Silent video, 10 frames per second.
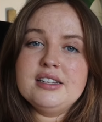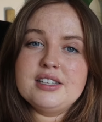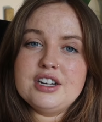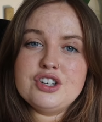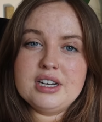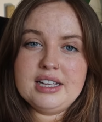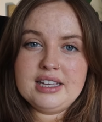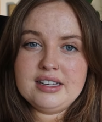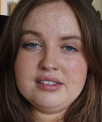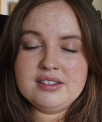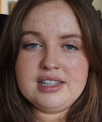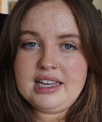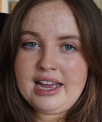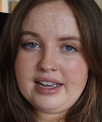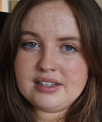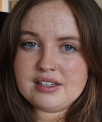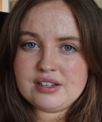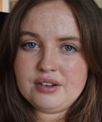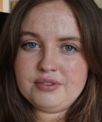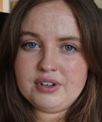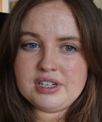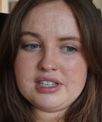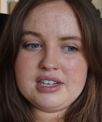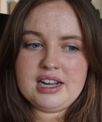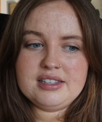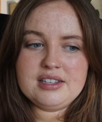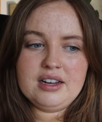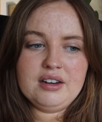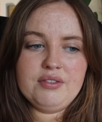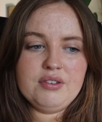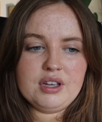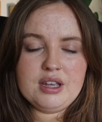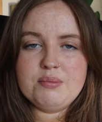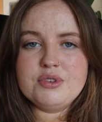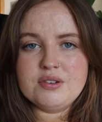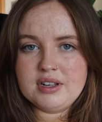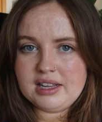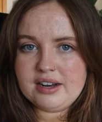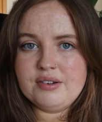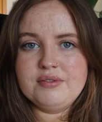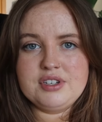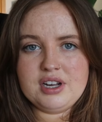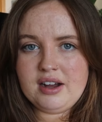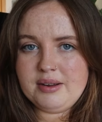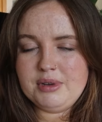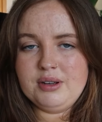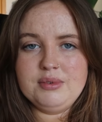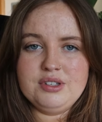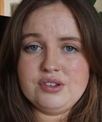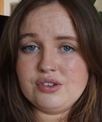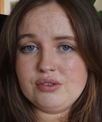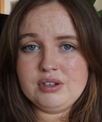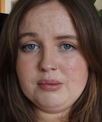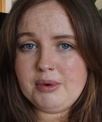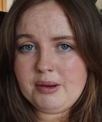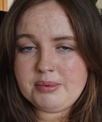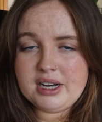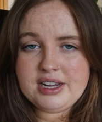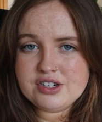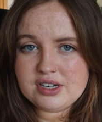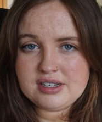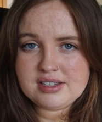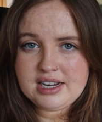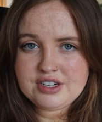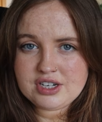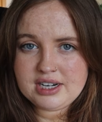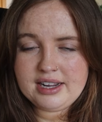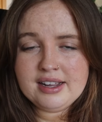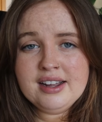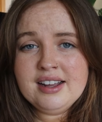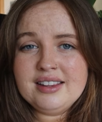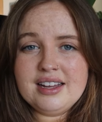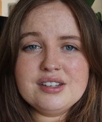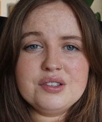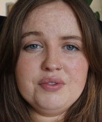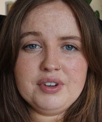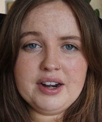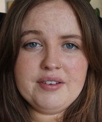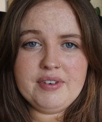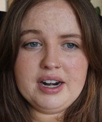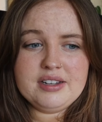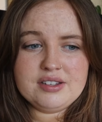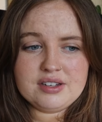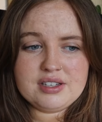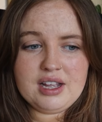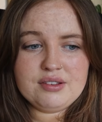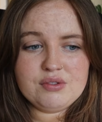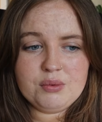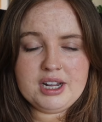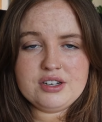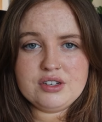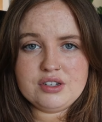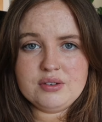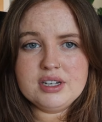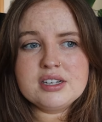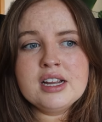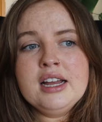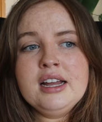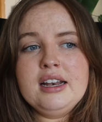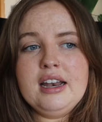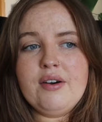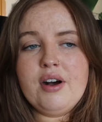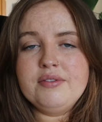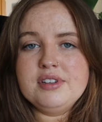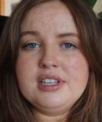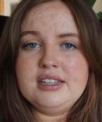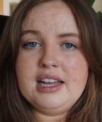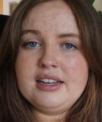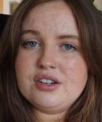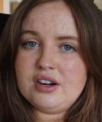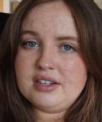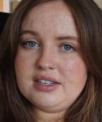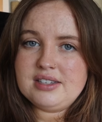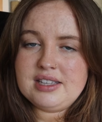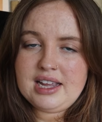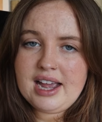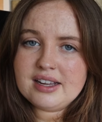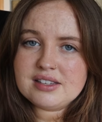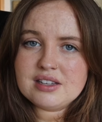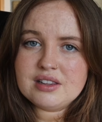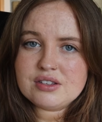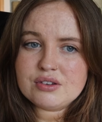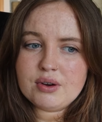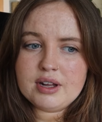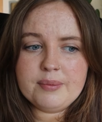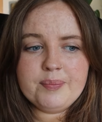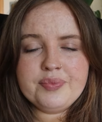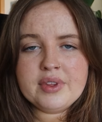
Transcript: essentially kills the eggs of fungus gnats, and if you keep doing that over time, it will destroy the population essentially. That is a very, very successful way to do it. Now obviously that targets the eggs in the soil,